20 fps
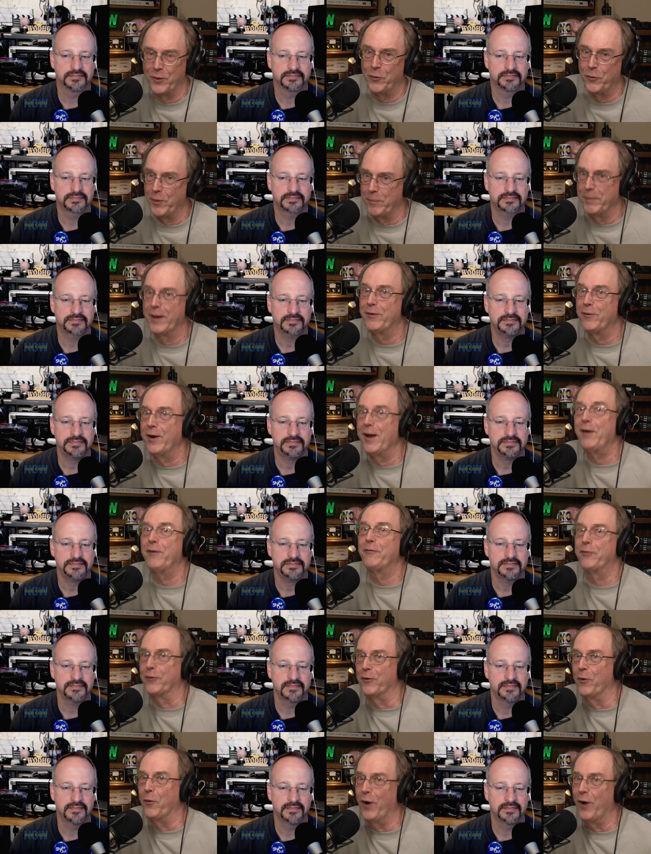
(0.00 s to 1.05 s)
Speaker 1: we've been
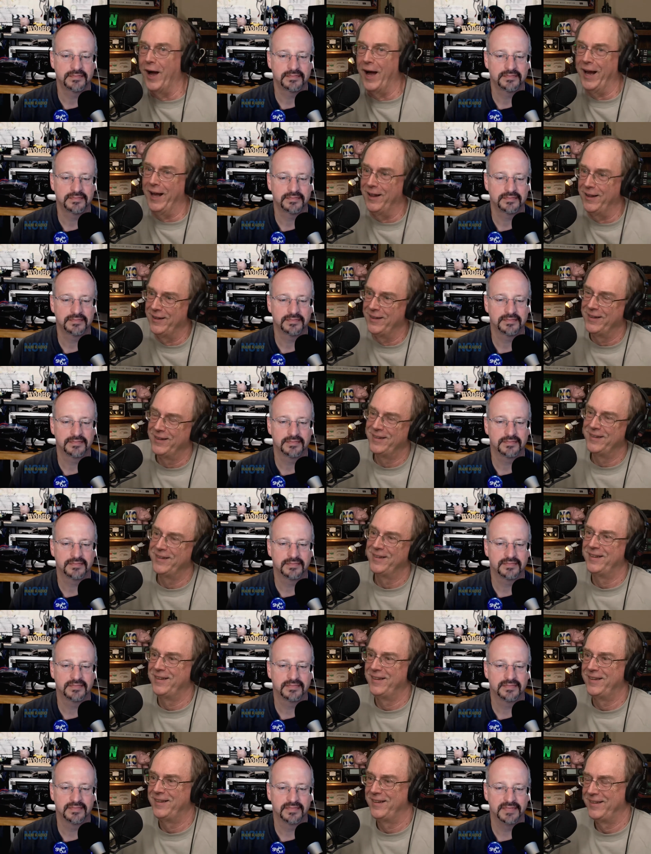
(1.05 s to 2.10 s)
around for a while.
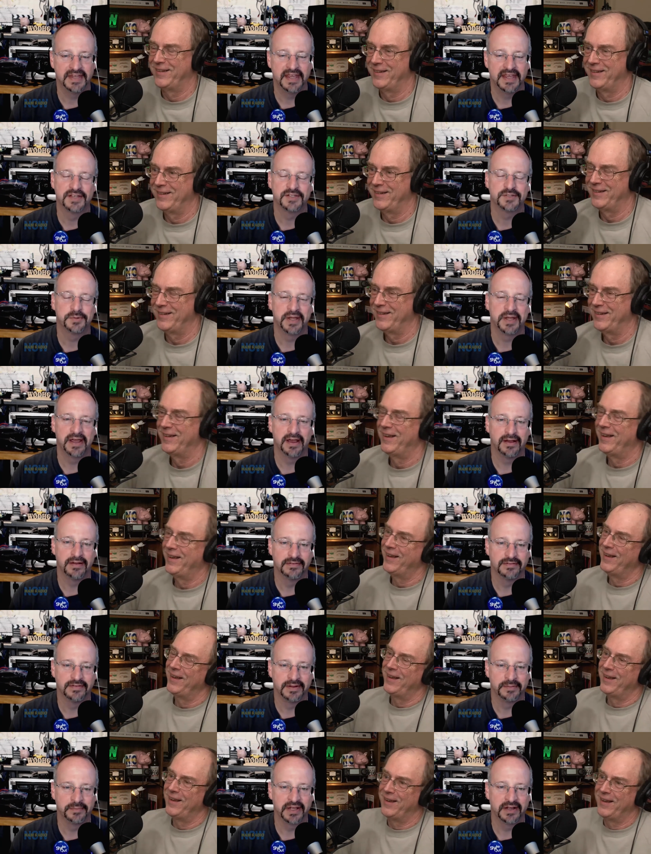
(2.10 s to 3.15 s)
Yes, we have.
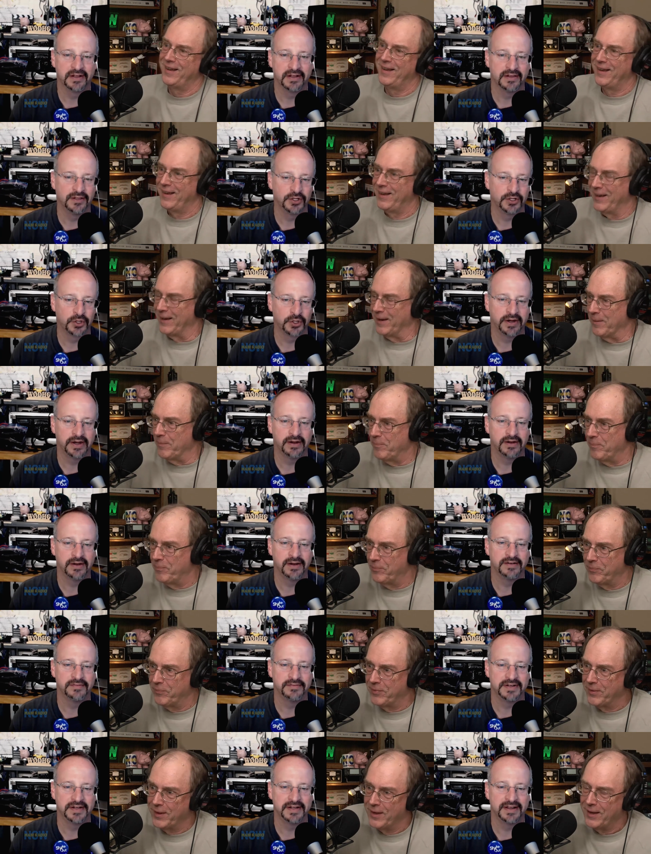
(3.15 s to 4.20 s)
I'm getting a little grayer
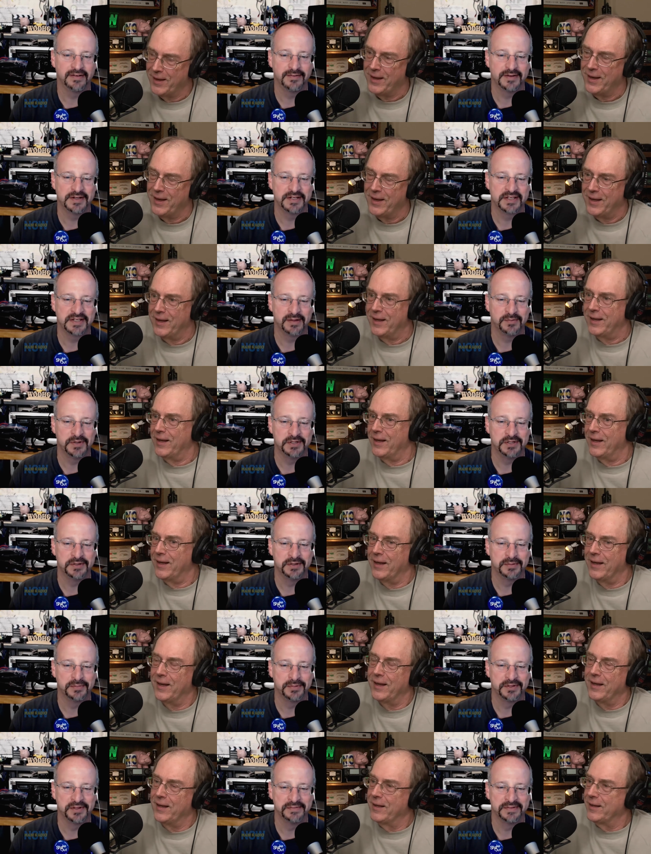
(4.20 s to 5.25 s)
every every time we do a
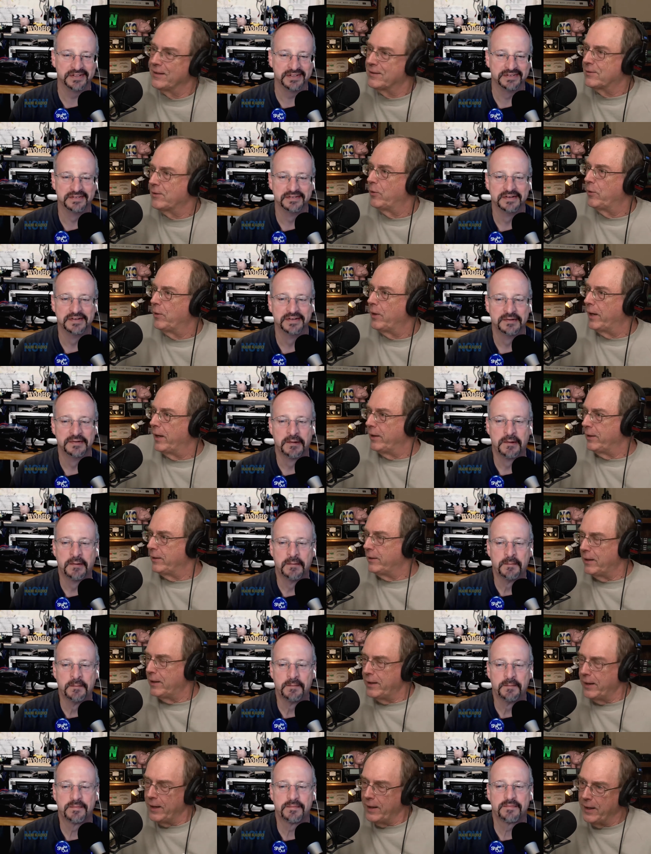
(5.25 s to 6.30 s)
deployment. So uh,
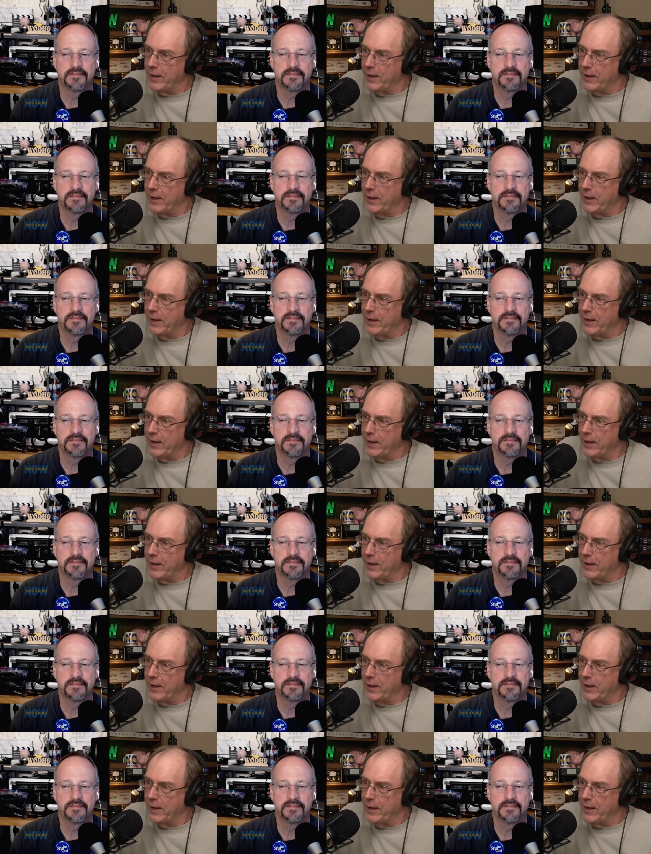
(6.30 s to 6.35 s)
you did